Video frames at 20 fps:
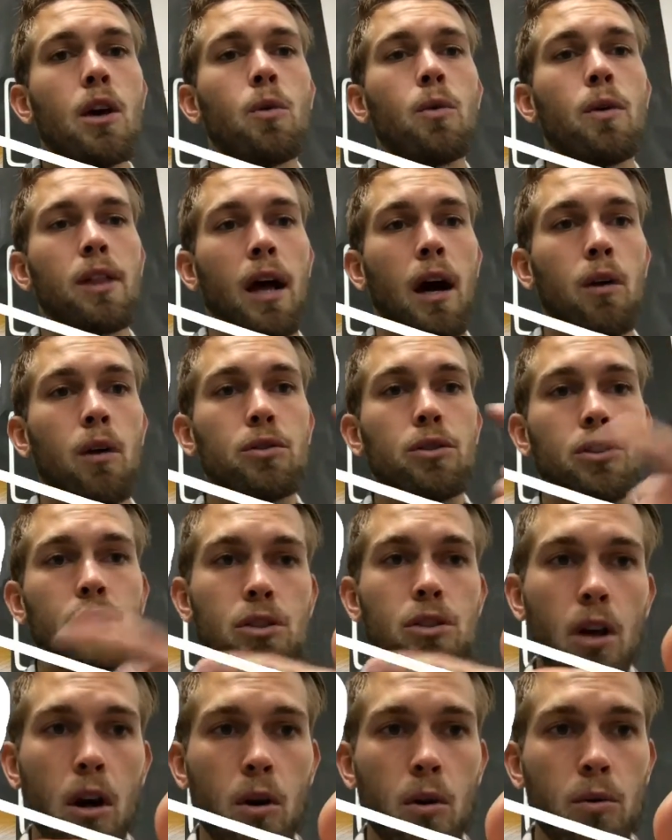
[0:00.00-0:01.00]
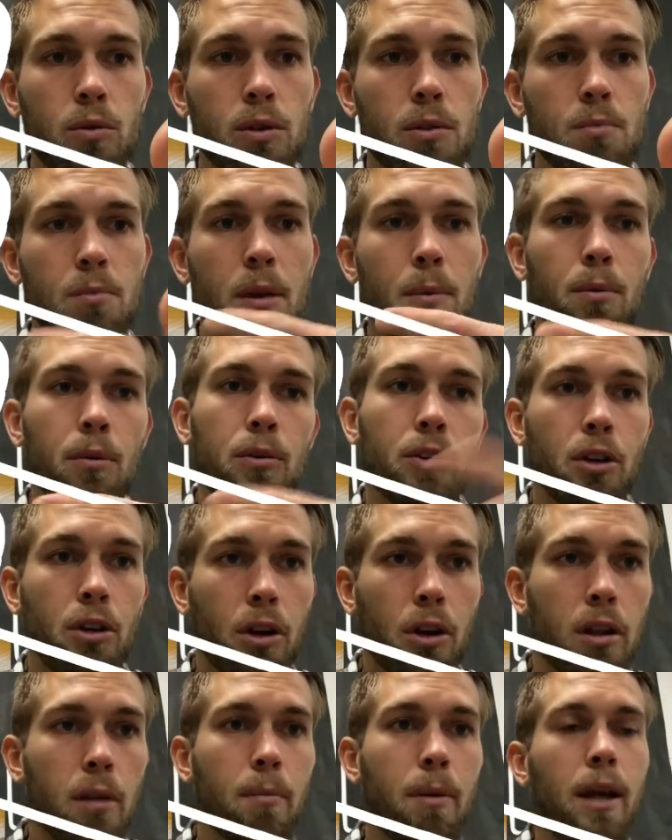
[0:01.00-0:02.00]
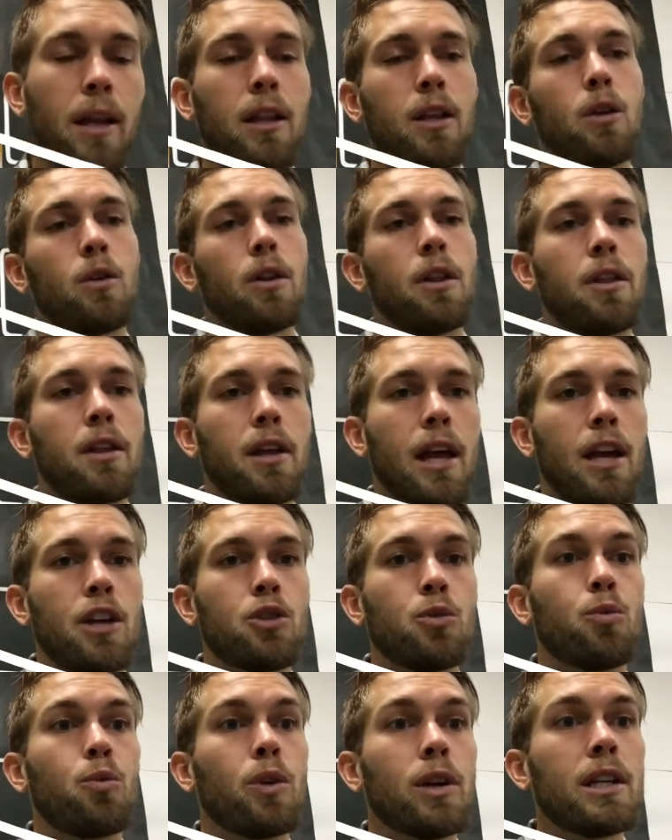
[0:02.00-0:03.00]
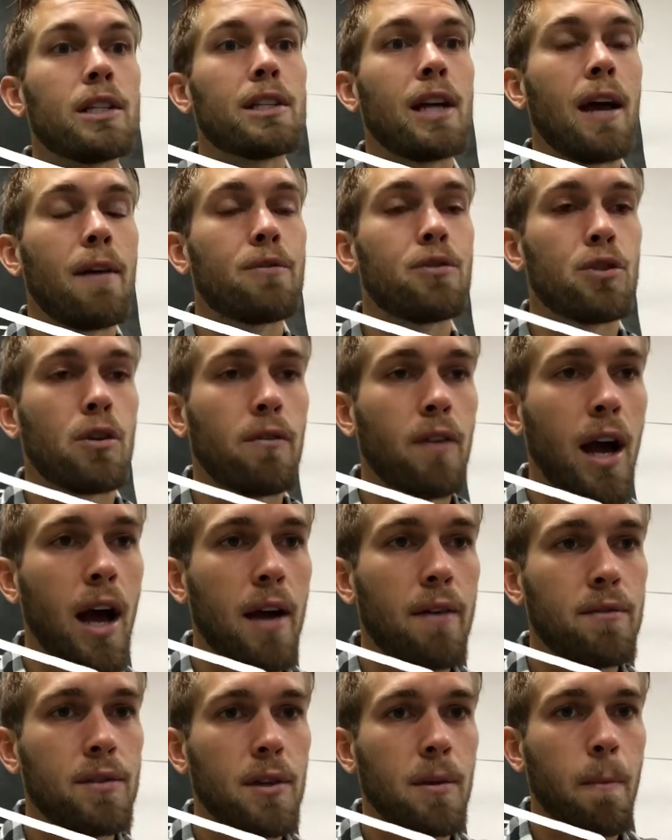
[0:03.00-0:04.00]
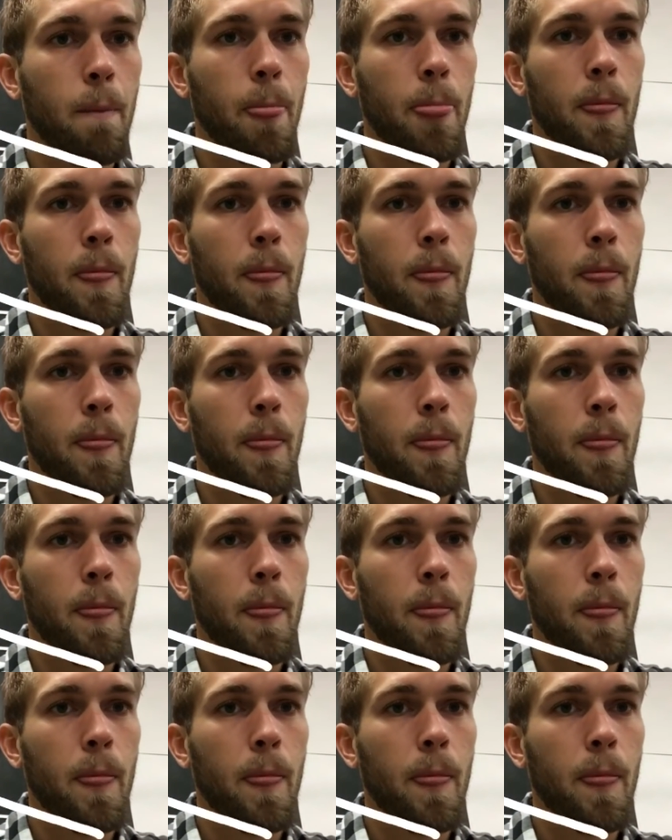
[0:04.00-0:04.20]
without stones, people during the Paleolithic age wouldn't have survived.